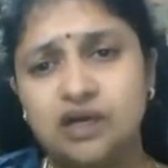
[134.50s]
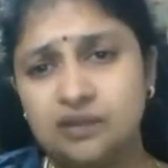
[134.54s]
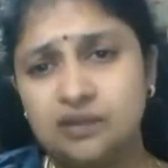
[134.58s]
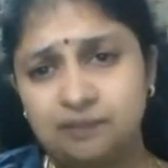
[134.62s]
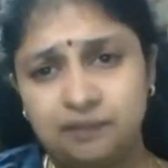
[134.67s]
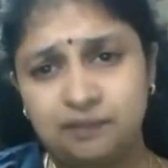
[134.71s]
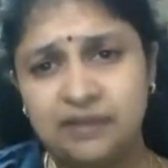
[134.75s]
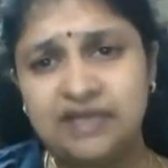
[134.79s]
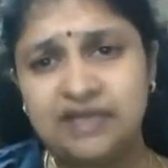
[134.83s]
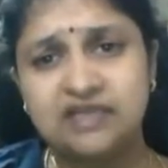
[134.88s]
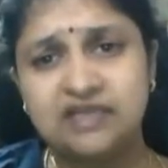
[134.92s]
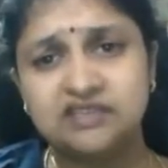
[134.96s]

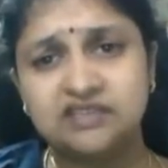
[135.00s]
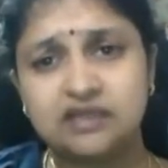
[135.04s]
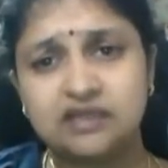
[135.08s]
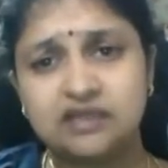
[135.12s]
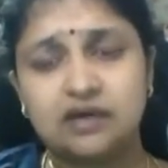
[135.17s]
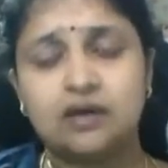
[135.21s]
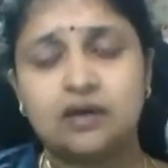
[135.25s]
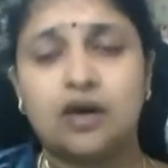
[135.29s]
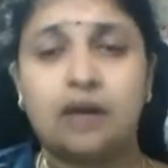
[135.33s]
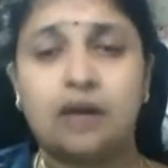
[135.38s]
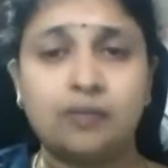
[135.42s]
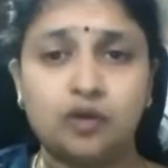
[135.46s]
place
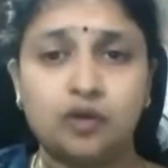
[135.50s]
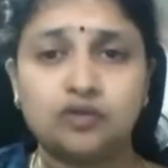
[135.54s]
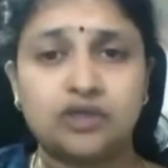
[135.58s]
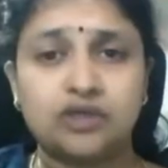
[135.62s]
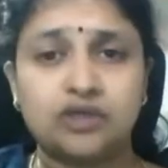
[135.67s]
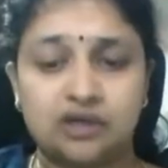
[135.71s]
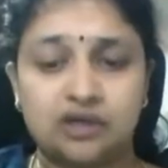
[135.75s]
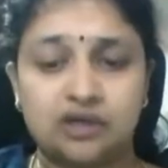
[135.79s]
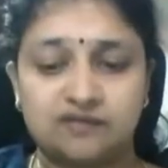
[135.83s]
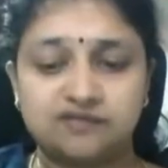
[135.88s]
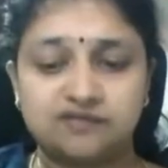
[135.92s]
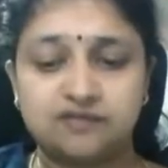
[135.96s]
above
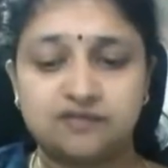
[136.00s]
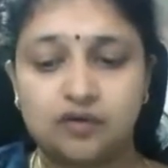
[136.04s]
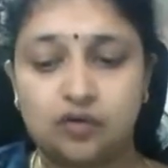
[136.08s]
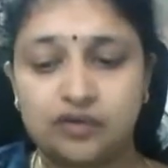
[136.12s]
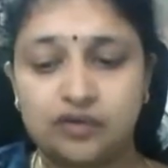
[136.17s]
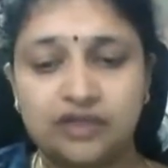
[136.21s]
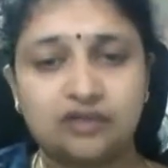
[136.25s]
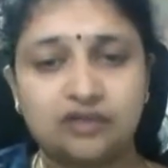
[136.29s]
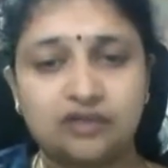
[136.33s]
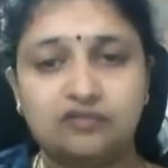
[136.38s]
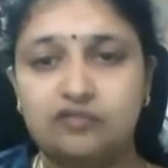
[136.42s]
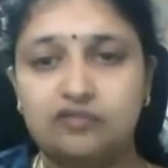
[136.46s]
the cuff.
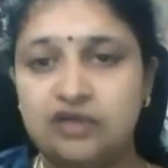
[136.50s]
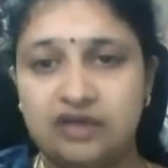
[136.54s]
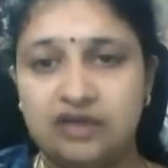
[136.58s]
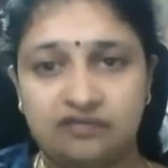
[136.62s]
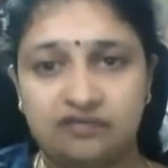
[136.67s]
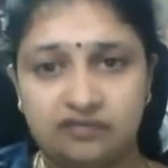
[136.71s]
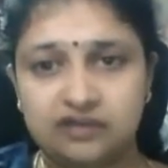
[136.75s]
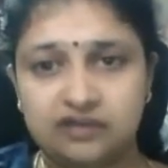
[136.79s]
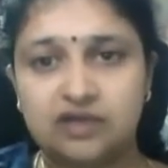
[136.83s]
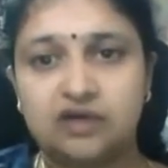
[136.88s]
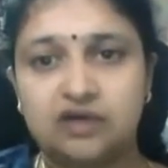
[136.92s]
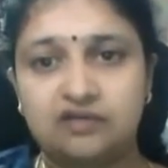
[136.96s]
Okay, we
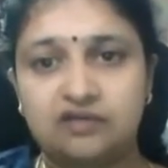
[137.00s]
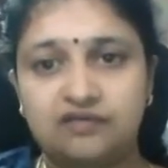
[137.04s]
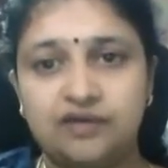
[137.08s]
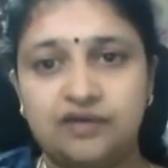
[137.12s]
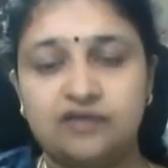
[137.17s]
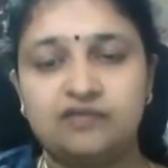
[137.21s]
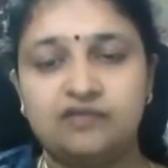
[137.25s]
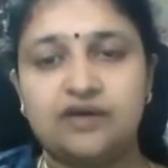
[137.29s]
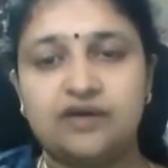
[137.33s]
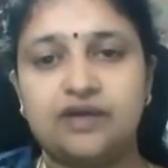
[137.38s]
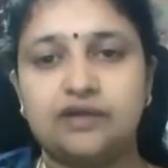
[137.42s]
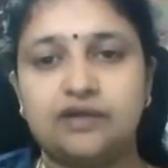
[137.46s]
have the cuff
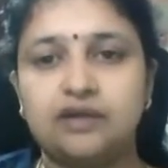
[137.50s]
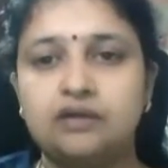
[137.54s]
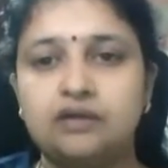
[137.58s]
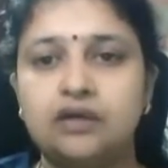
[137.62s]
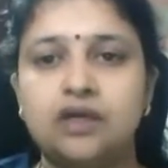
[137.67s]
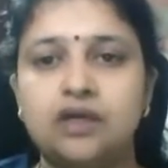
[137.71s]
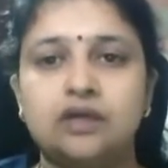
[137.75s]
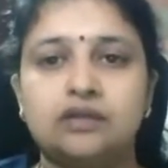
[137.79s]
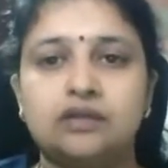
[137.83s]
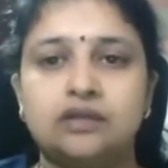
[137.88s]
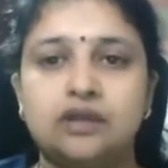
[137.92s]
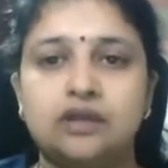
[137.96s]
inflated.
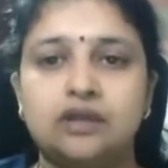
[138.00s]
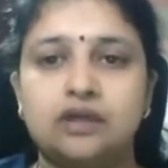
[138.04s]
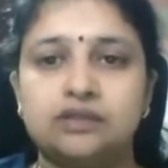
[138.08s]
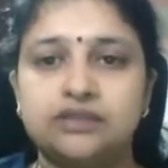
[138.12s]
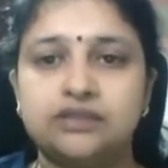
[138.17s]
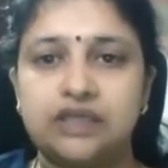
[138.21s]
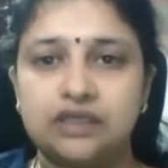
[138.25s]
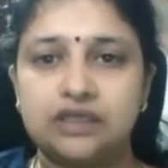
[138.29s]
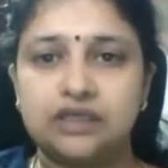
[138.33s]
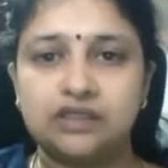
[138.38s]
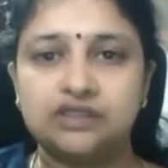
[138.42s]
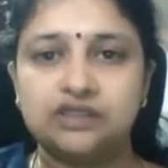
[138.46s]

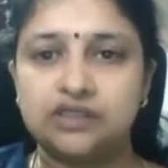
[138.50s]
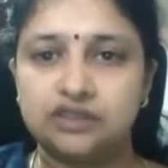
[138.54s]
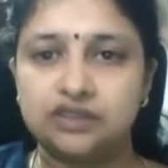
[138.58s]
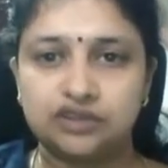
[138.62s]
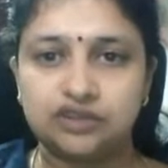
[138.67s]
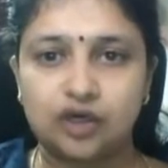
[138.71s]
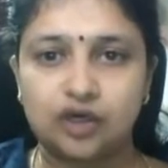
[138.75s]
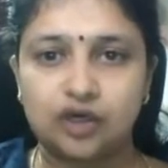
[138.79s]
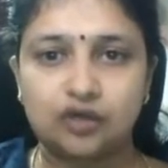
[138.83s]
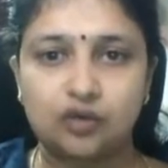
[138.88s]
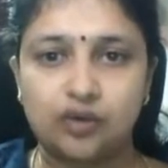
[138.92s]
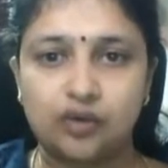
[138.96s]
The secretion
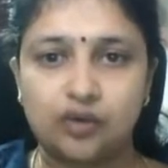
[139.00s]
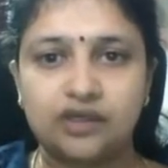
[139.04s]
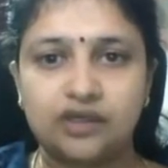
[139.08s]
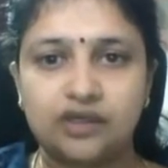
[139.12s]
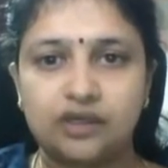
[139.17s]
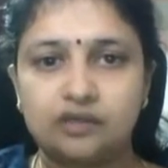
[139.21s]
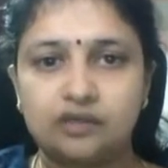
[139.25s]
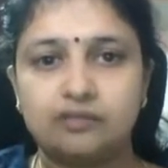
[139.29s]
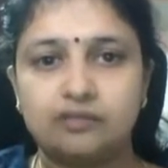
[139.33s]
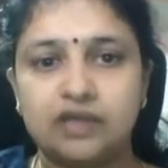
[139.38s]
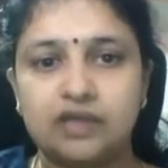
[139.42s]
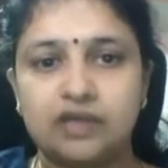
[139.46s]
is not
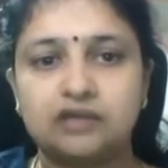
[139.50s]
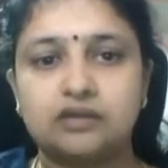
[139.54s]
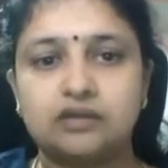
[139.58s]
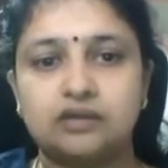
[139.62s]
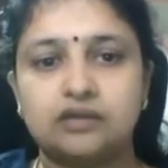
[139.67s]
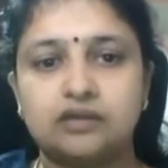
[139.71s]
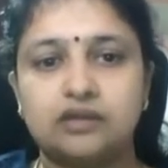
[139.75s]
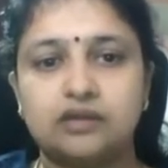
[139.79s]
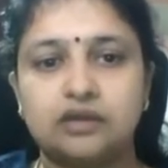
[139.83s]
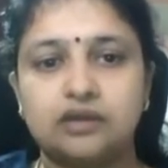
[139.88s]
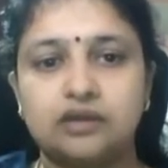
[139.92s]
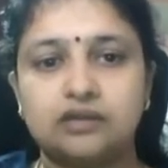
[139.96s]
going in, but
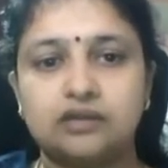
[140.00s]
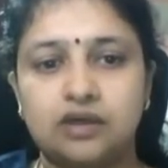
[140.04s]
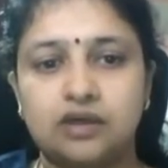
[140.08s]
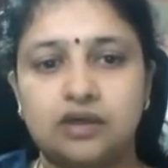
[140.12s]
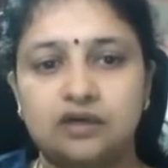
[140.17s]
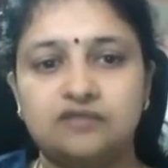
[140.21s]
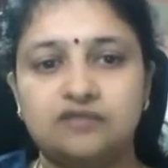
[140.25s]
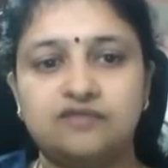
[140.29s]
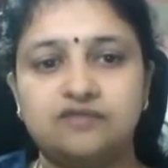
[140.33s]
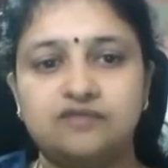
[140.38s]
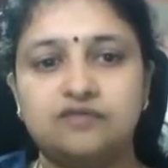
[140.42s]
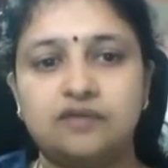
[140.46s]
the
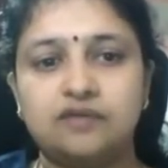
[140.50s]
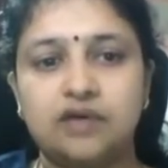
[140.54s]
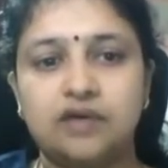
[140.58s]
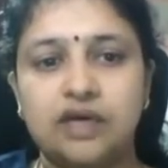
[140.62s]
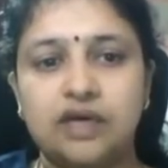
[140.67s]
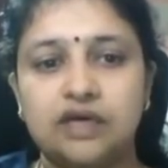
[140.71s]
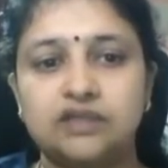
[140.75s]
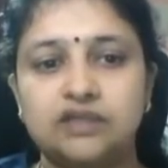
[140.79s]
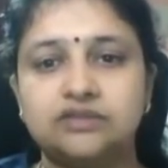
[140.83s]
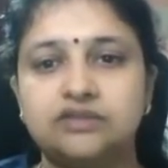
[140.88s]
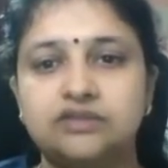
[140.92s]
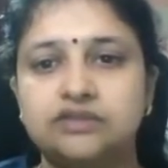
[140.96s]
cuff
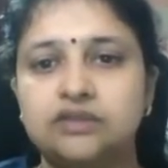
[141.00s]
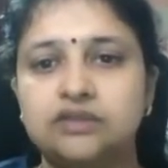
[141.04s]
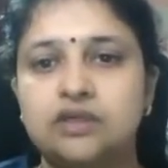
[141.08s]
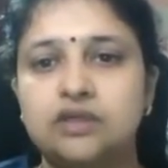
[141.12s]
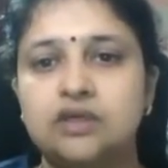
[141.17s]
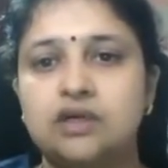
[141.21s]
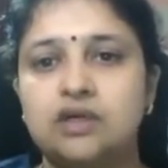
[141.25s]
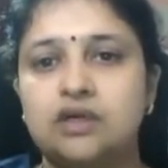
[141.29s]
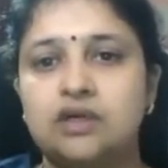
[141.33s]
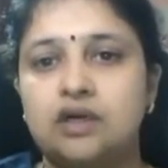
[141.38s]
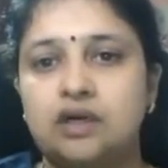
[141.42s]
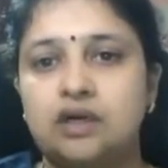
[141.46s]
has
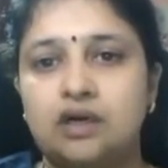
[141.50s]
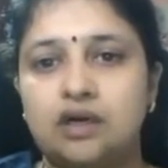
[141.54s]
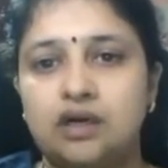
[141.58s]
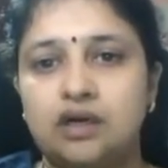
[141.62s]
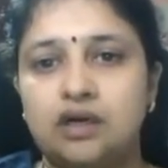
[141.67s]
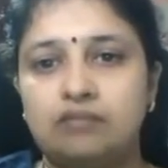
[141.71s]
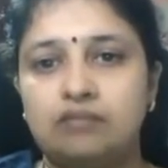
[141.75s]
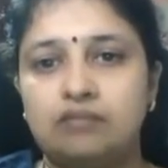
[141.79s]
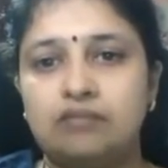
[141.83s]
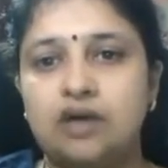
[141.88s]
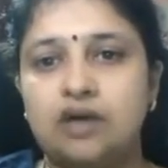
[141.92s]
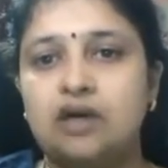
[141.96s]

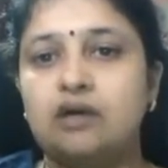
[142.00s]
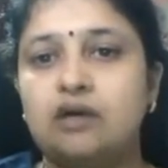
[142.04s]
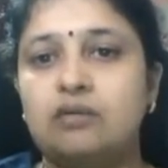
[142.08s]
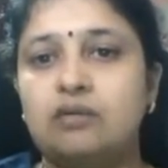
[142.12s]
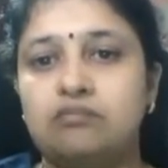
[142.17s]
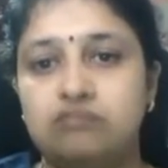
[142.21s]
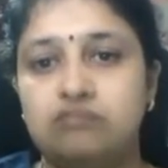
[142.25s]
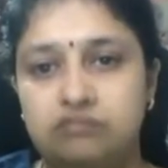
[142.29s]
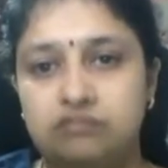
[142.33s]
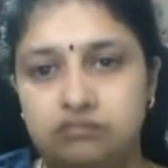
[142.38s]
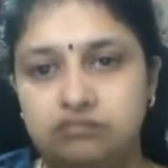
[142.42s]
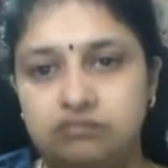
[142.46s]

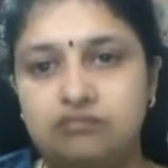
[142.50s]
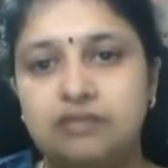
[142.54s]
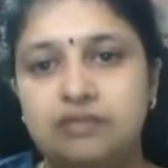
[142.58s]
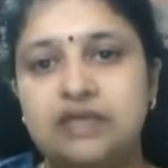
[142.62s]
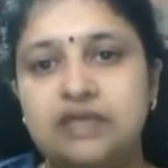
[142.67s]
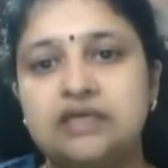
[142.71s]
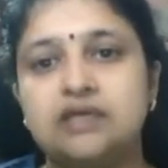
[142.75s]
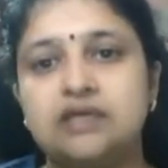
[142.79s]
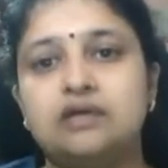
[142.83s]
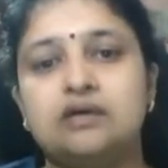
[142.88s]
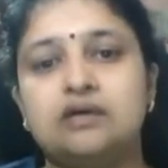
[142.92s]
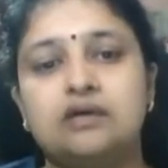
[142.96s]

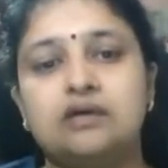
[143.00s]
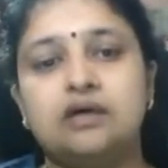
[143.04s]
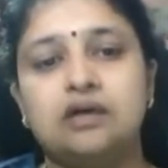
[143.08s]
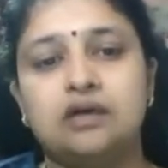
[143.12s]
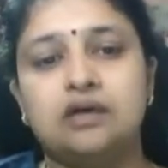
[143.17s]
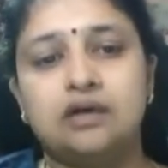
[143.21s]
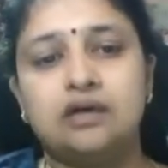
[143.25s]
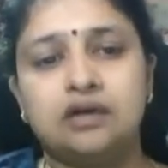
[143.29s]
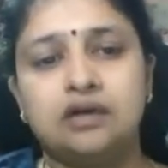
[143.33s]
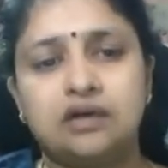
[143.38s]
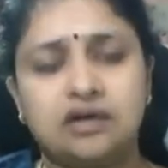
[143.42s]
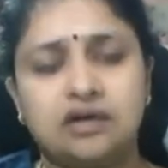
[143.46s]

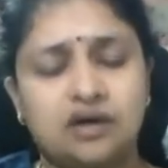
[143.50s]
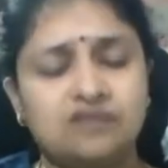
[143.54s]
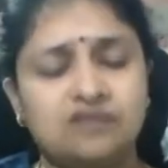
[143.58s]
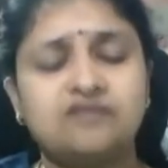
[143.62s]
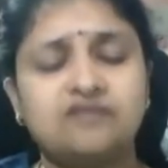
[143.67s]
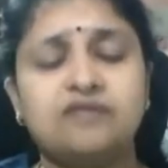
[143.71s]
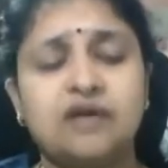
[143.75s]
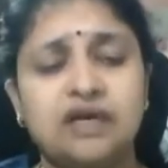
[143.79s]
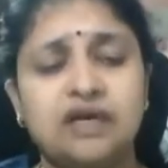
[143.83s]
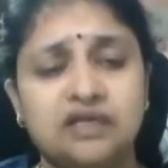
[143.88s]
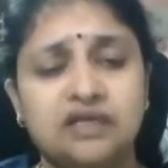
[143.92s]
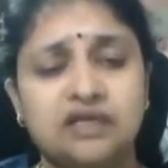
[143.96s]

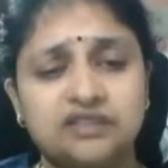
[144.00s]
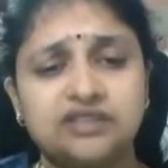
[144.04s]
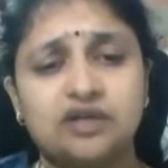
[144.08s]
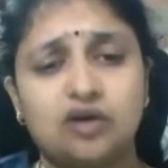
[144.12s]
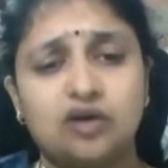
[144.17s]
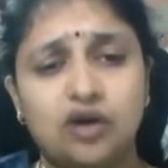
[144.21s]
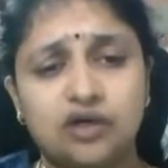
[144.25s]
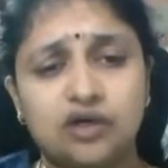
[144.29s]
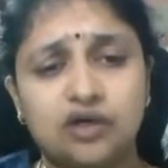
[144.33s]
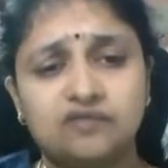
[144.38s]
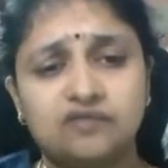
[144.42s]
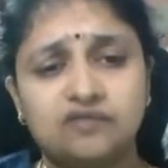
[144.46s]
cuff has a
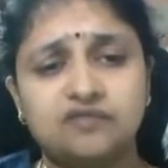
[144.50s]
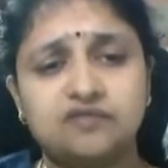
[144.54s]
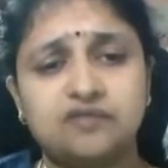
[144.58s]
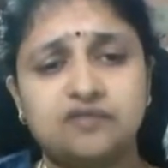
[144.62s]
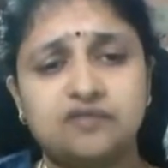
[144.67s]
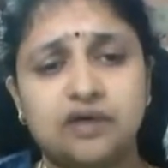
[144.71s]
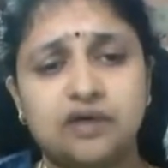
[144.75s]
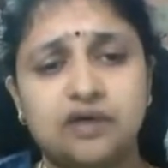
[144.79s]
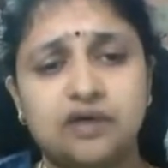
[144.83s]
lot of